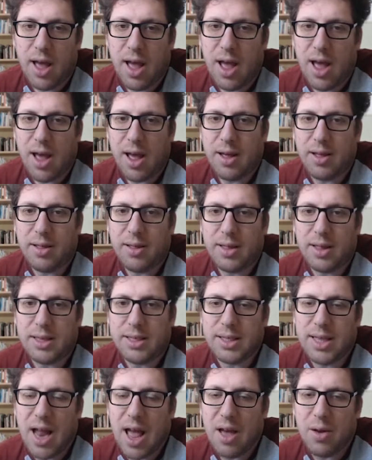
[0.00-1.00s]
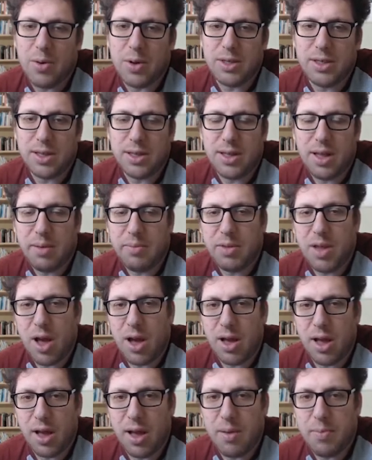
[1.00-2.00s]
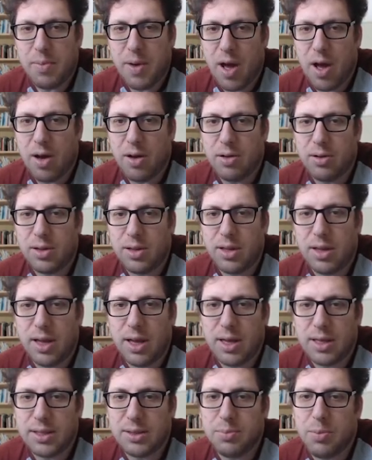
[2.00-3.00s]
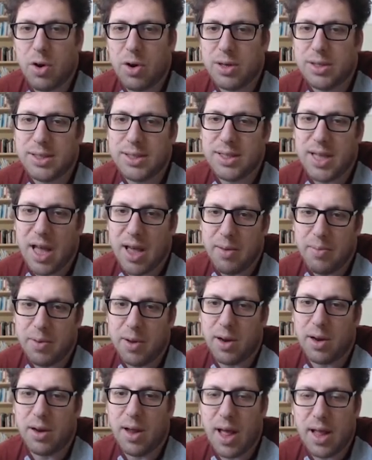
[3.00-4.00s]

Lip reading: This language that I'm talking about is more stable.